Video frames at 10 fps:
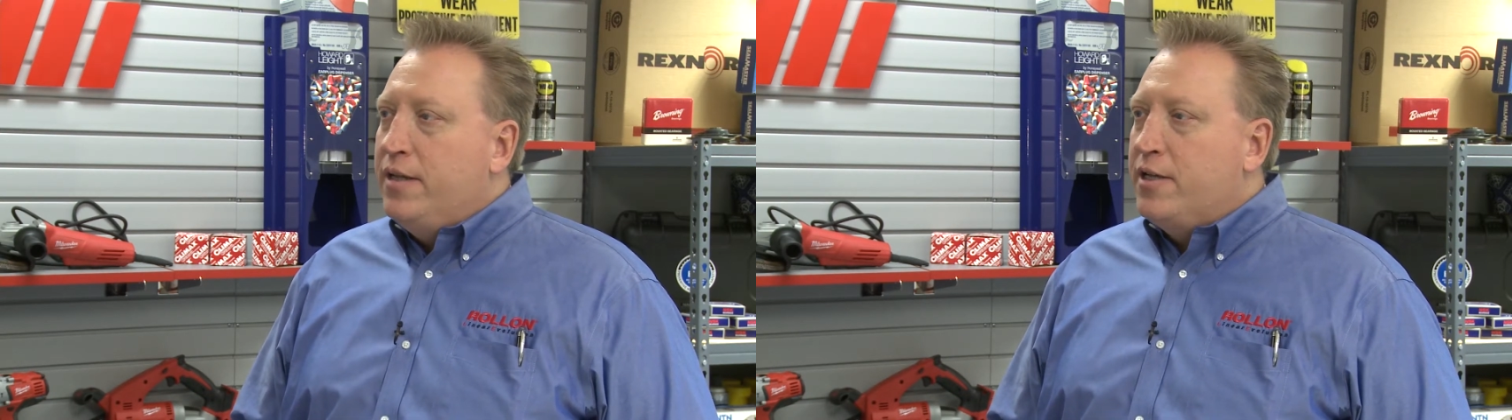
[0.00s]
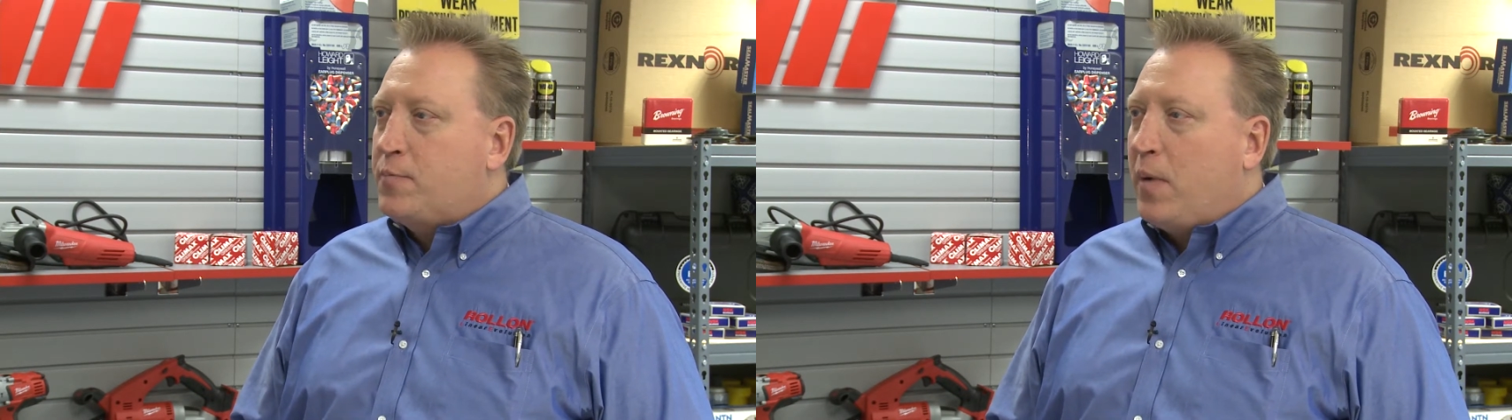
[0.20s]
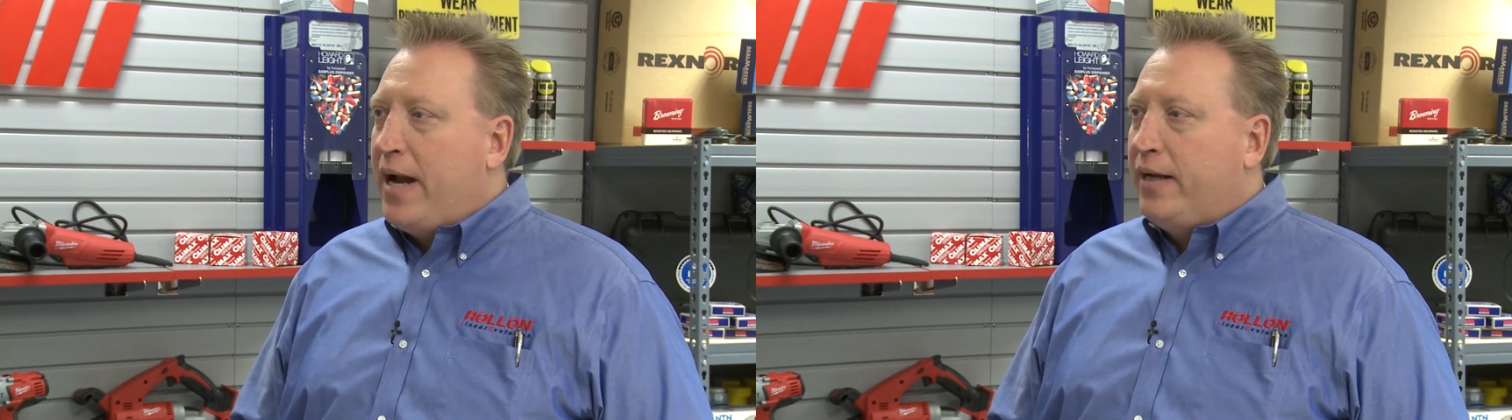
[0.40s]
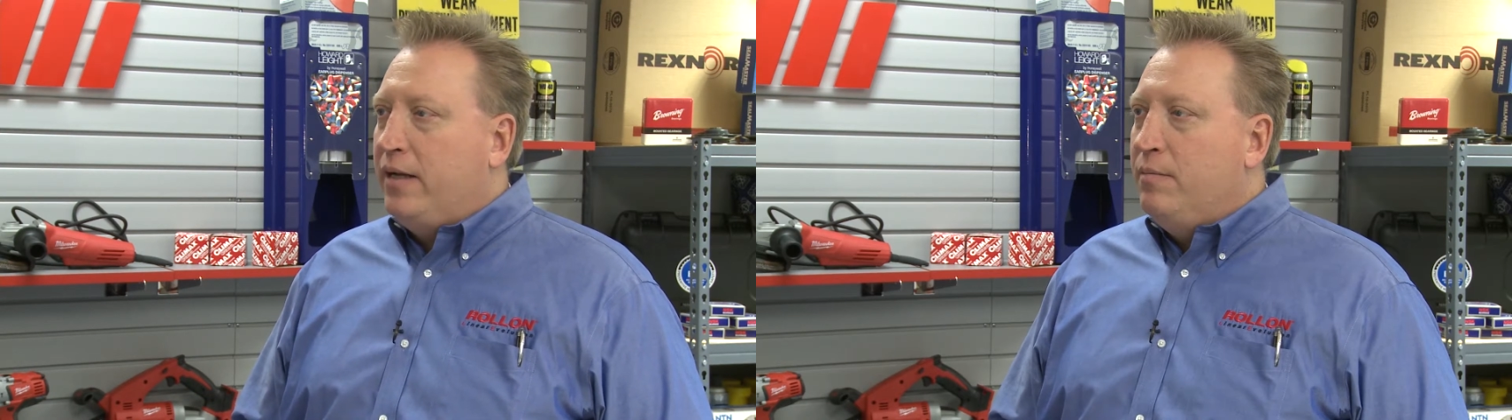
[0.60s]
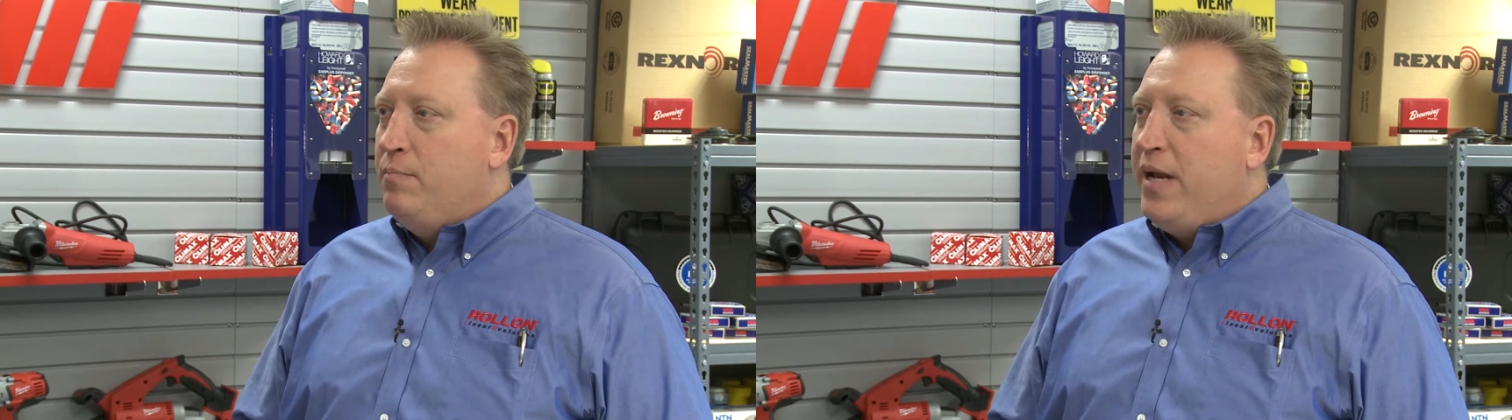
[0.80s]
This product
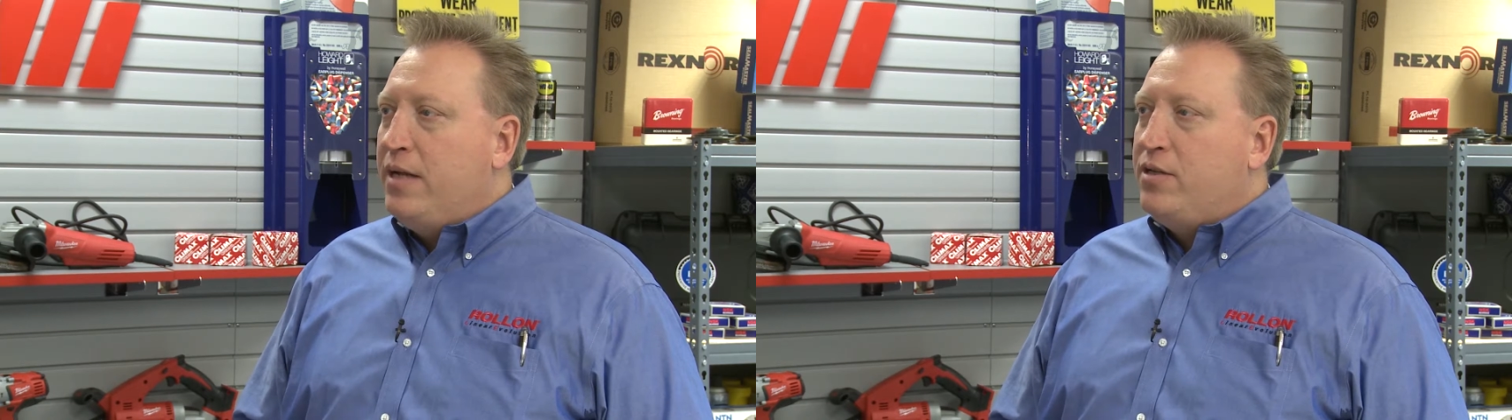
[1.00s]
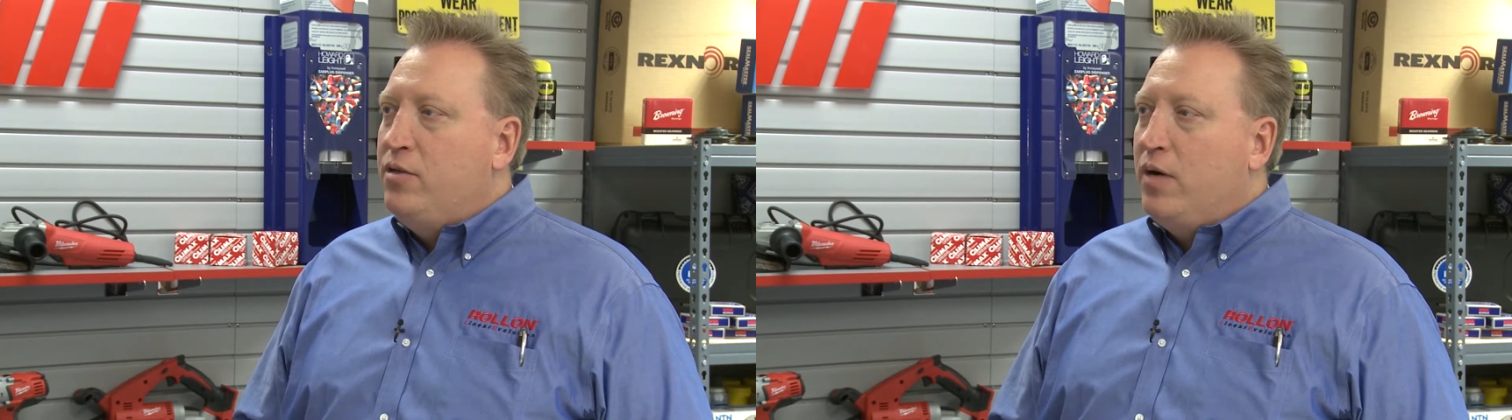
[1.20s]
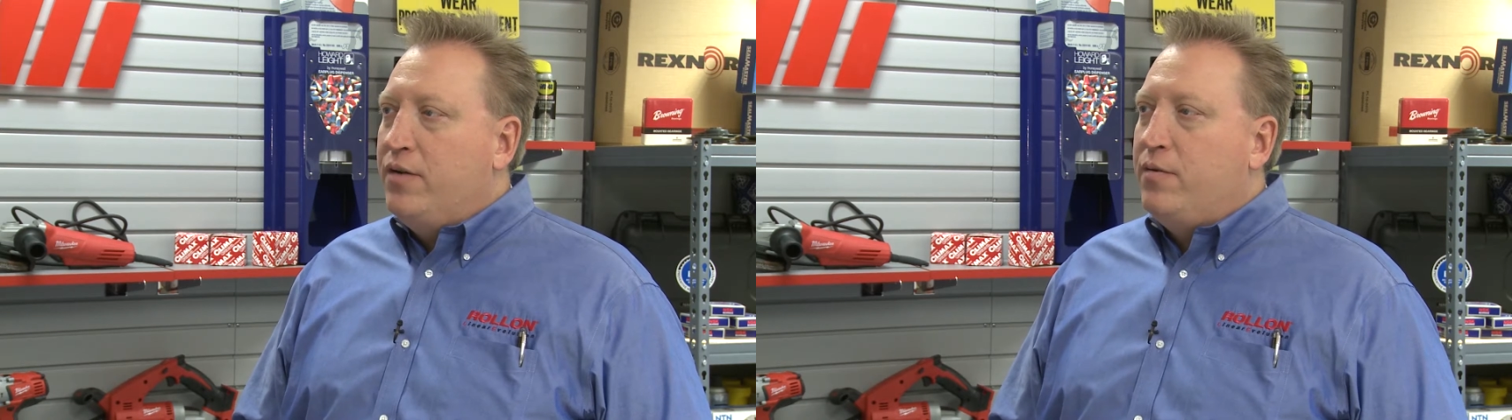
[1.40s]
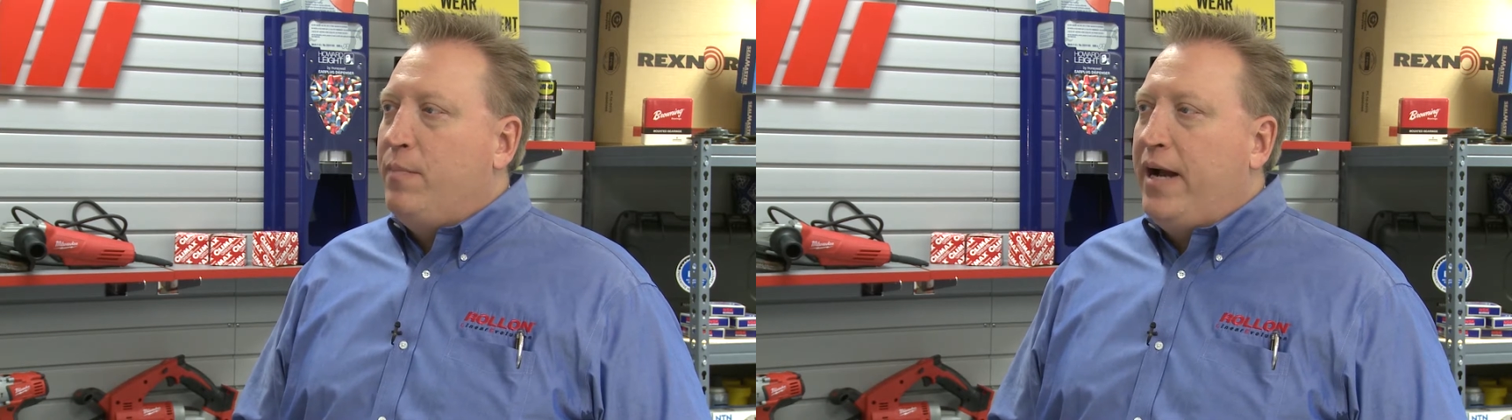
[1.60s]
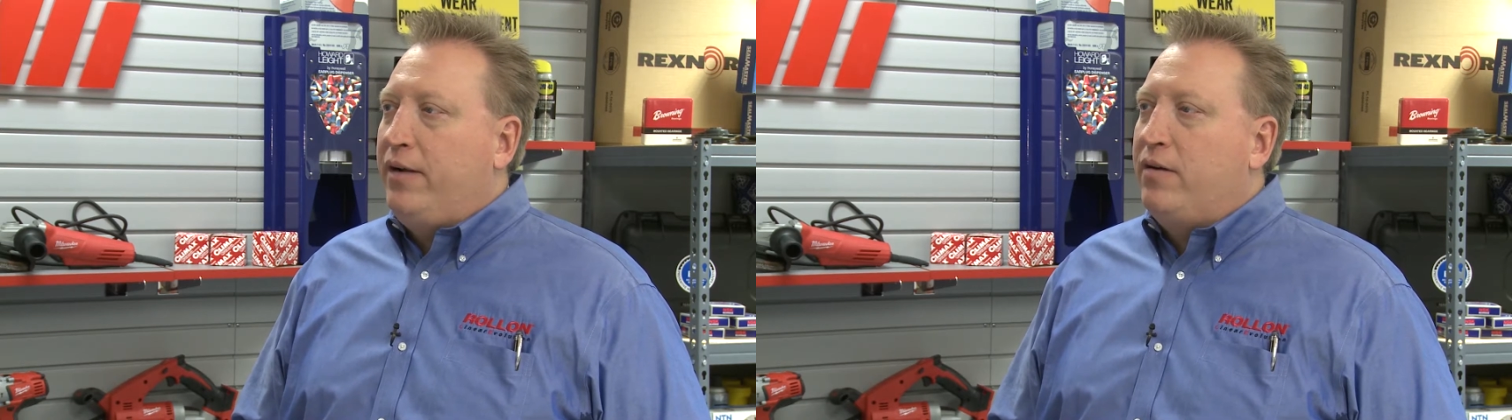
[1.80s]
can meet 200
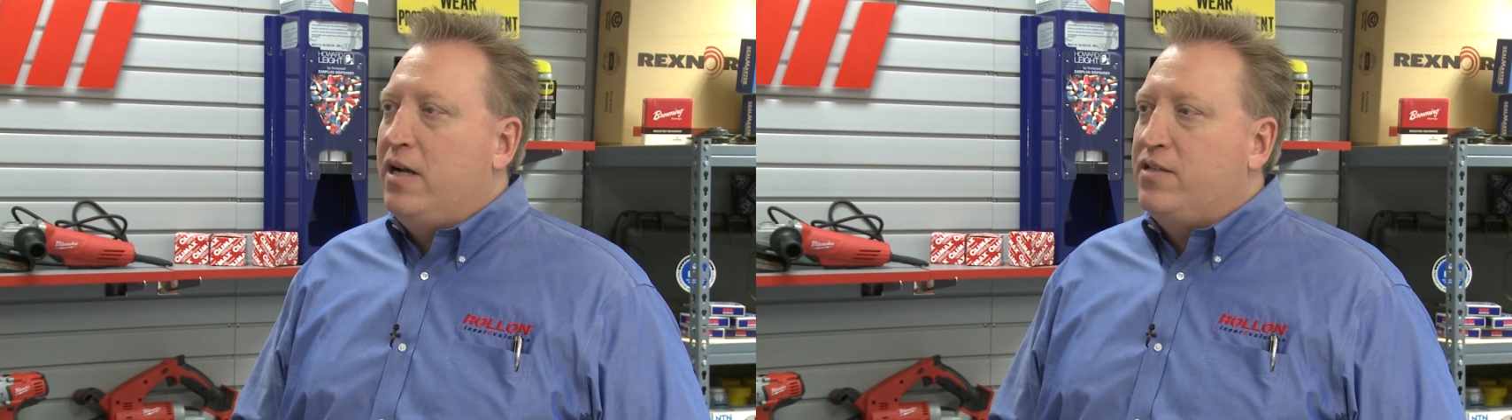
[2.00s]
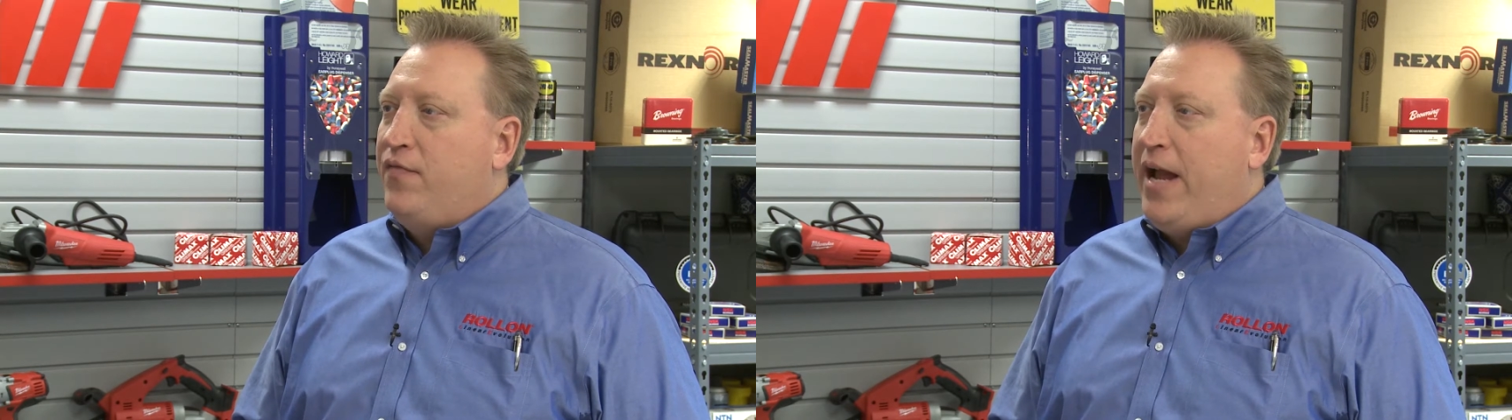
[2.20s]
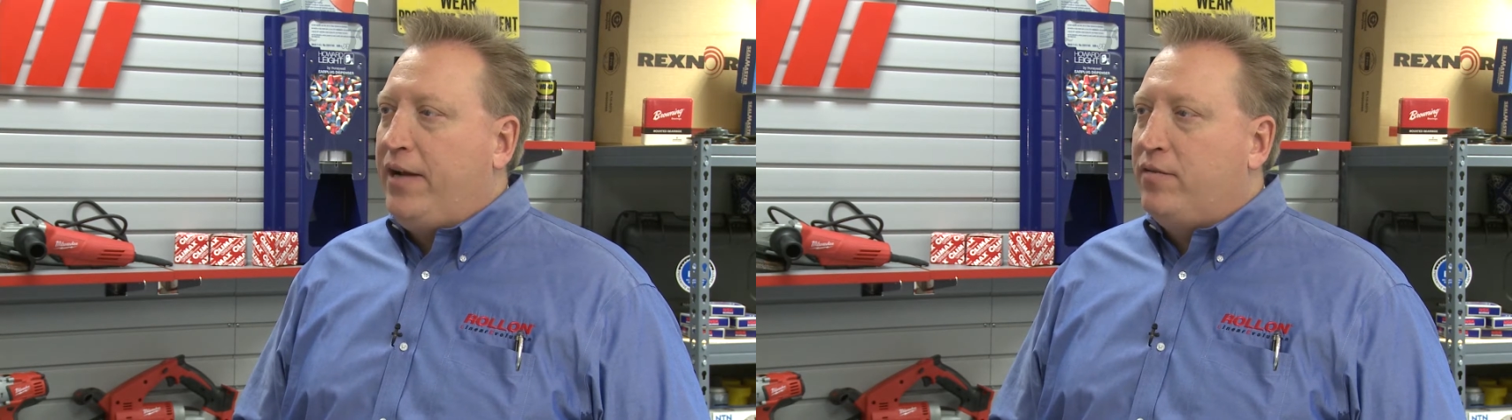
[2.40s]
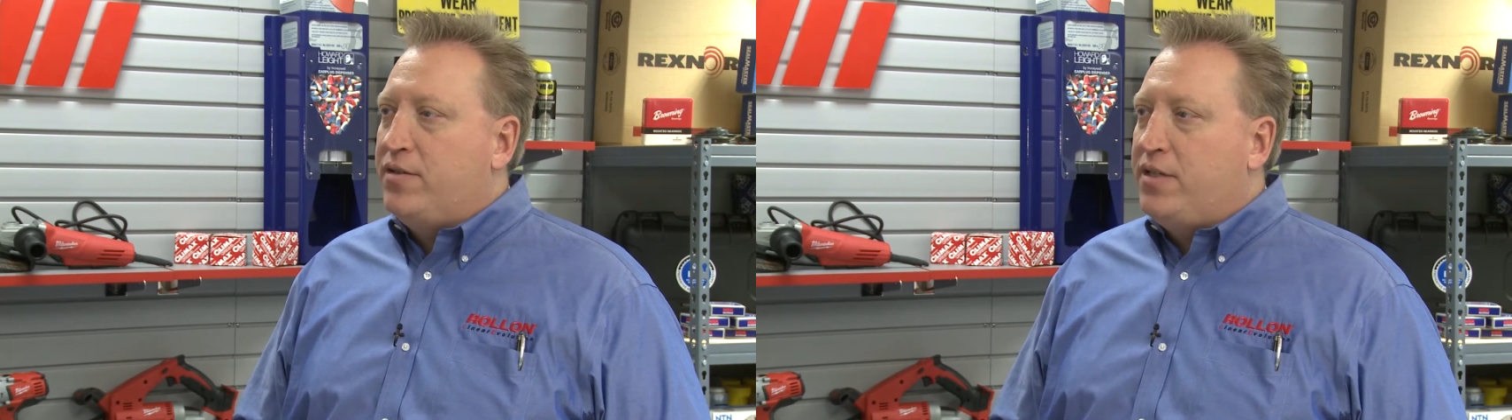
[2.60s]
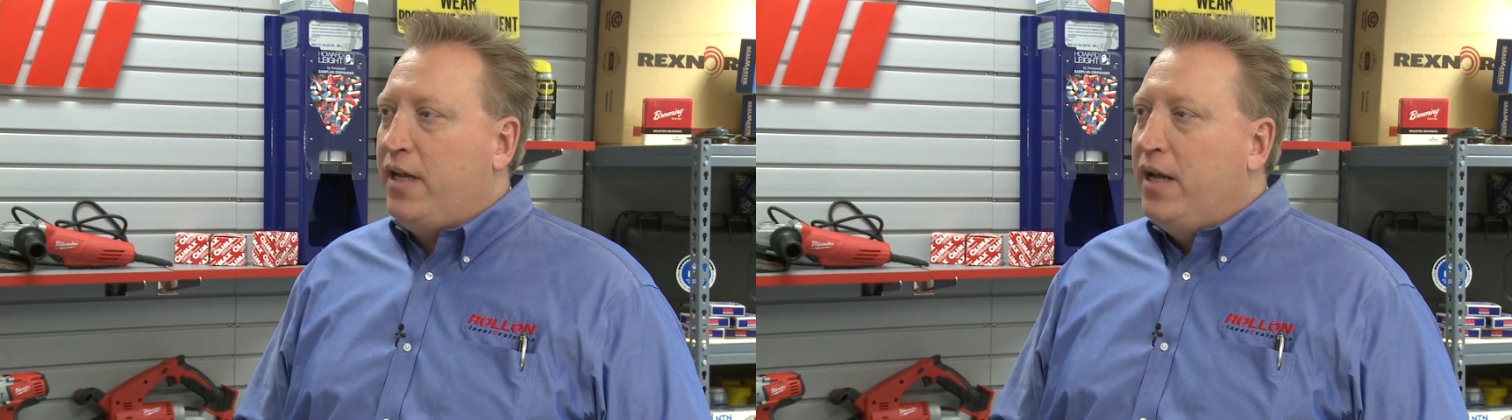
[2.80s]
microns of
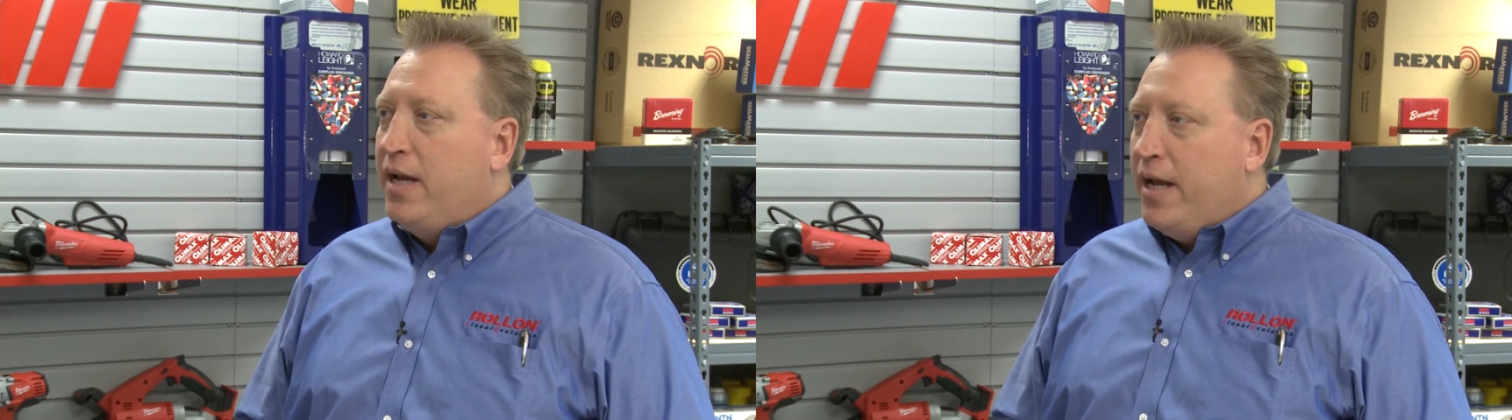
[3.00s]
accuracy